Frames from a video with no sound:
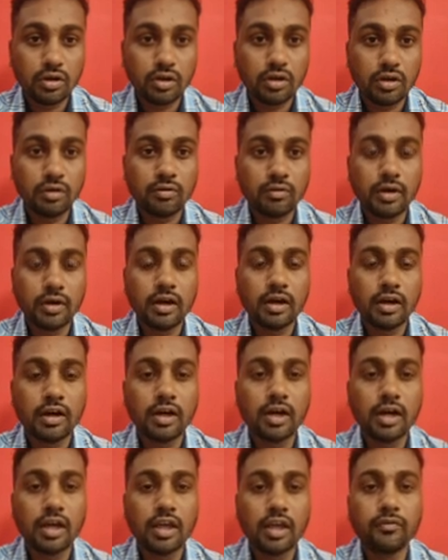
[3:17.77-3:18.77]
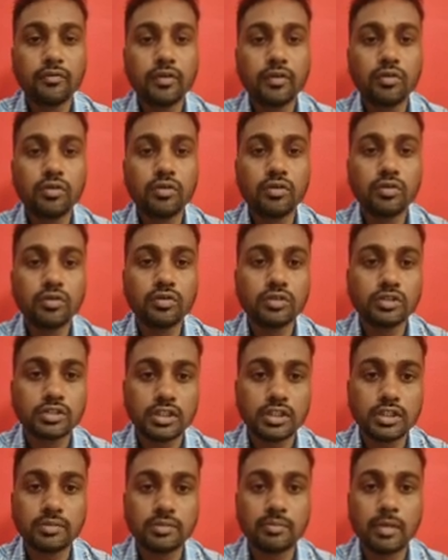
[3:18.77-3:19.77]
if you use
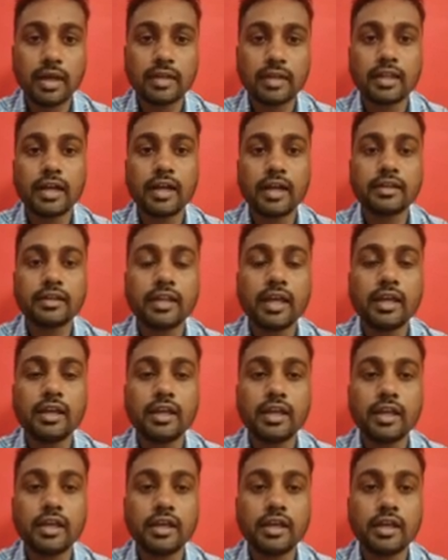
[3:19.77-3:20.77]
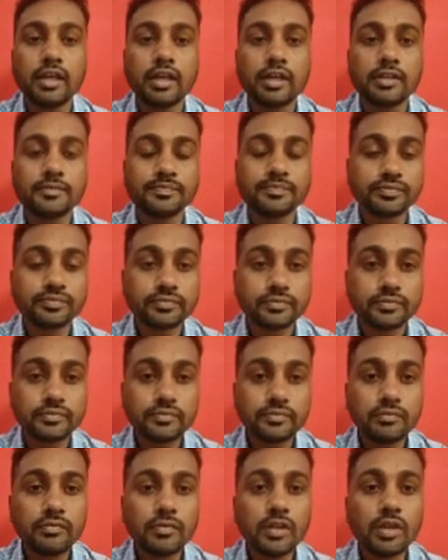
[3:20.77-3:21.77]
this method, then
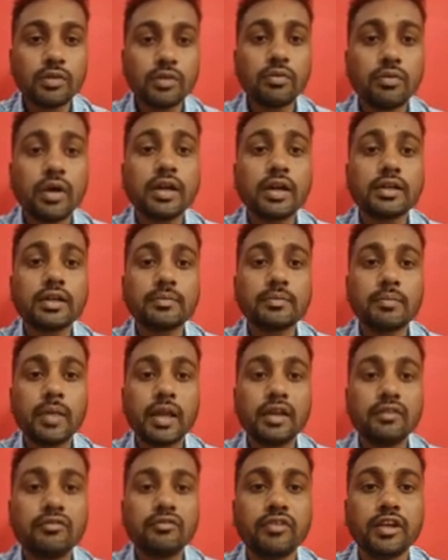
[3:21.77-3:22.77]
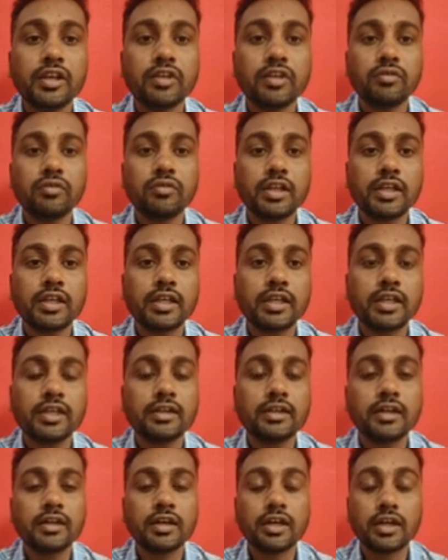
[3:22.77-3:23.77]
what benefit you will
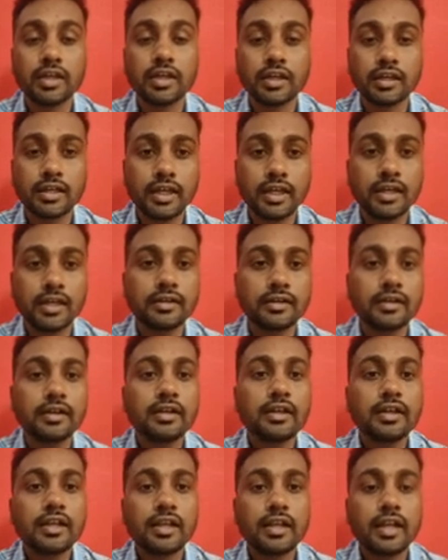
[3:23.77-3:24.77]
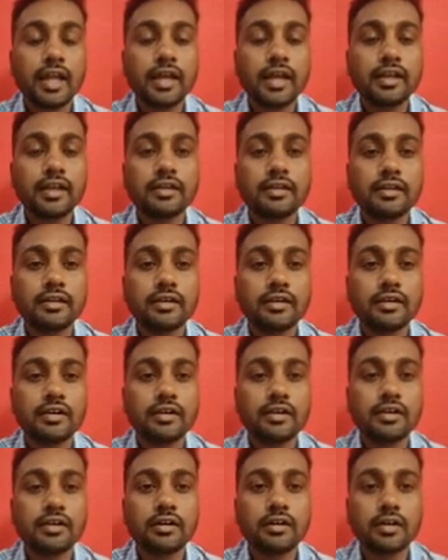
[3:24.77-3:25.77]
get, like
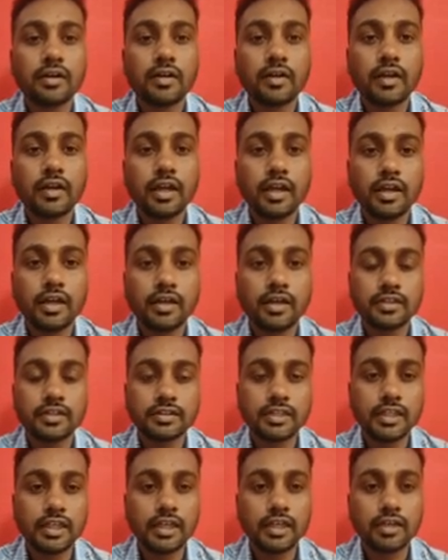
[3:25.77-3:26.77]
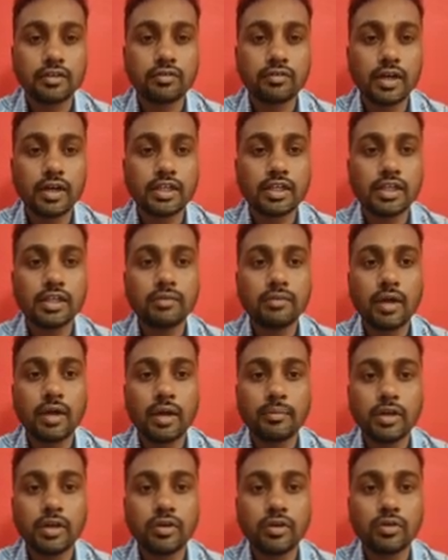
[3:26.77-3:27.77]
see, quantitative
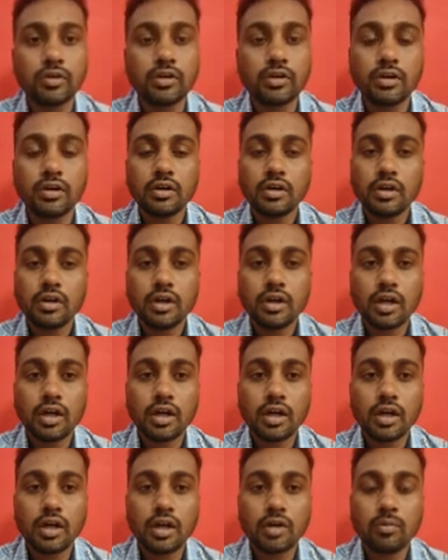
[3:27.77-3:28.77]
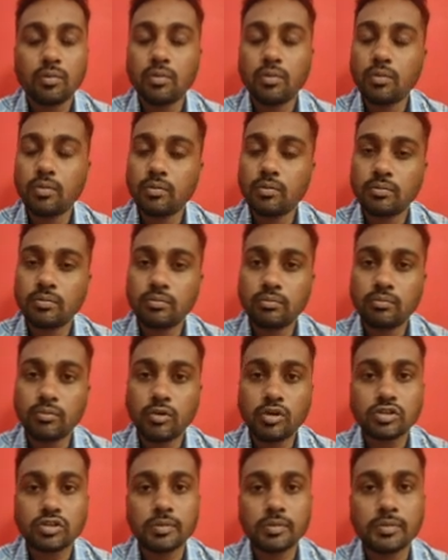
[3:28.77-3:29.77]
aptitude,
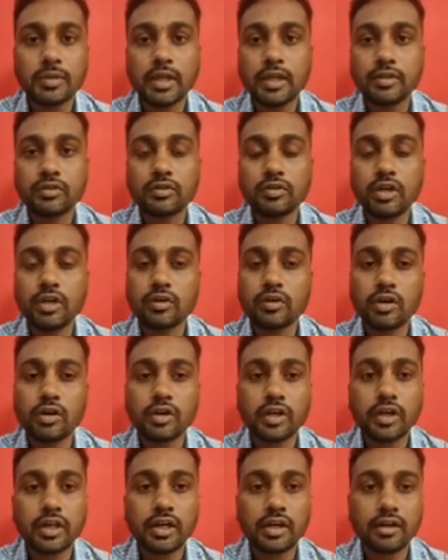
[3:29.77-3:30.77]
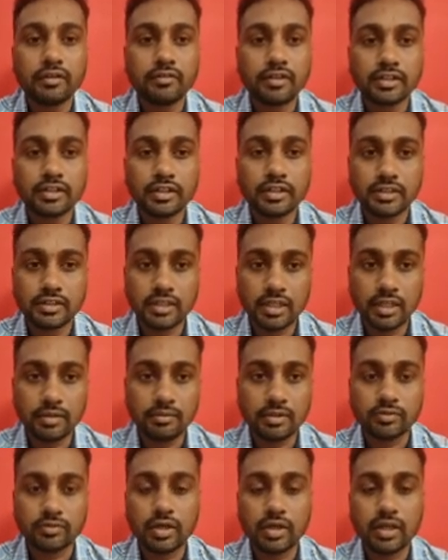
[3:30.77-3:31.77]
most of the student already covered this
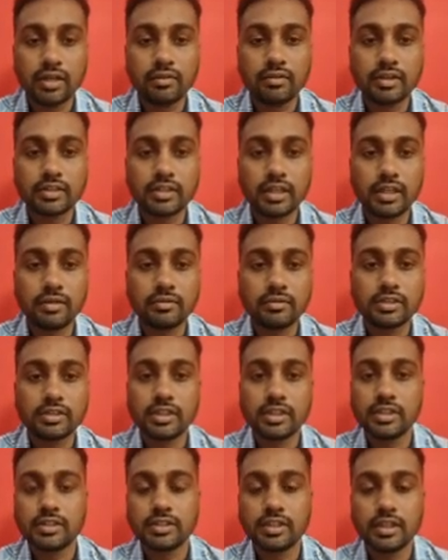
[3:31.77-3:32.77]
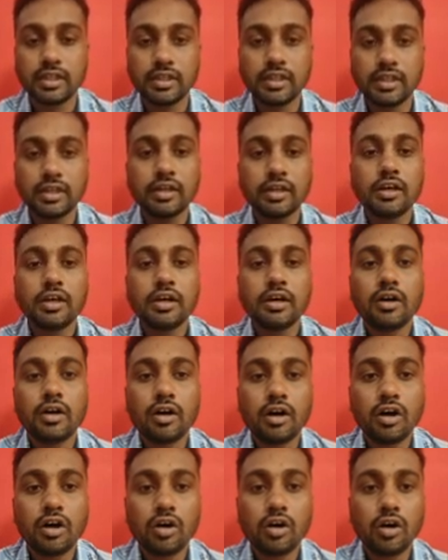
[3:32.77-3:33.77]
syllabus, whatever syllabus is there,
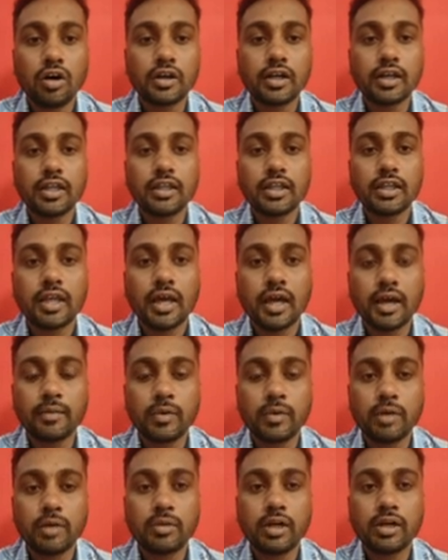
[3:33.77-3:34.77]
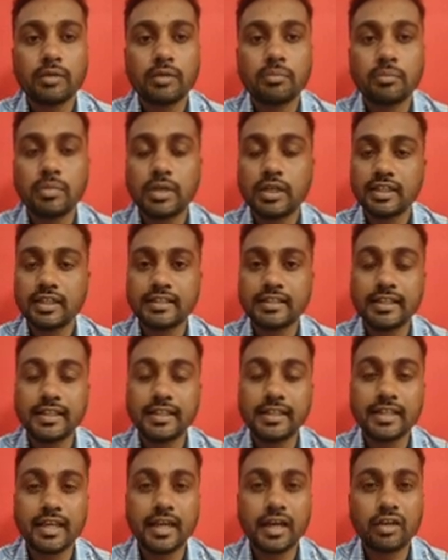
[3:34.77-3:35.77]
already they have covered, but
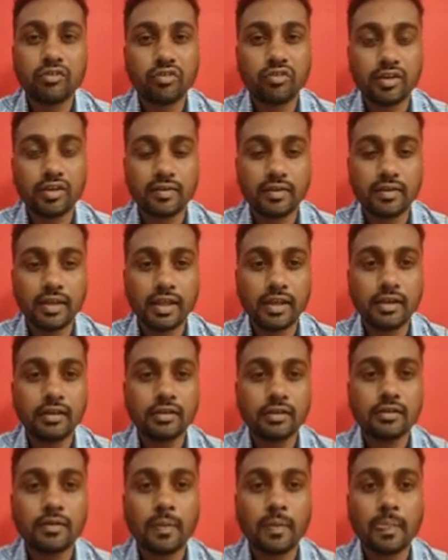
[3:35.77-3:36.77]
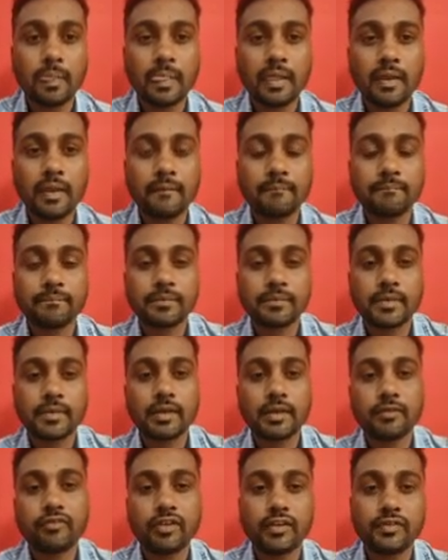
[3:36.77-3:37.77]
still they are facing
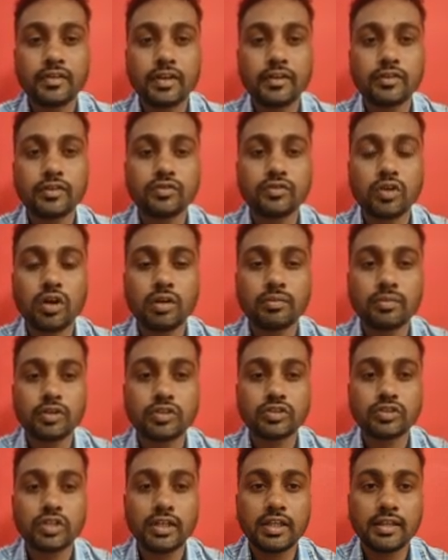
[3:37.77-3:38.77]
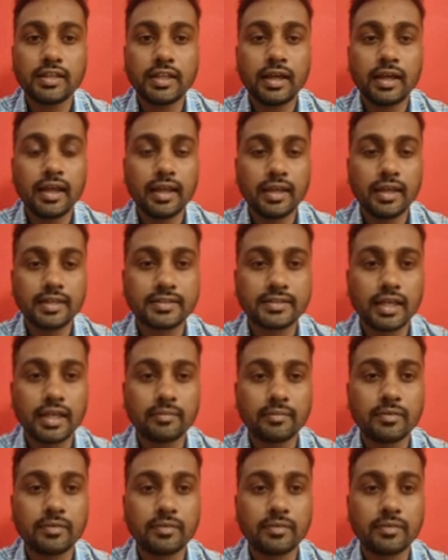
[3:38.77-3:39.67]
to solve question in the exam.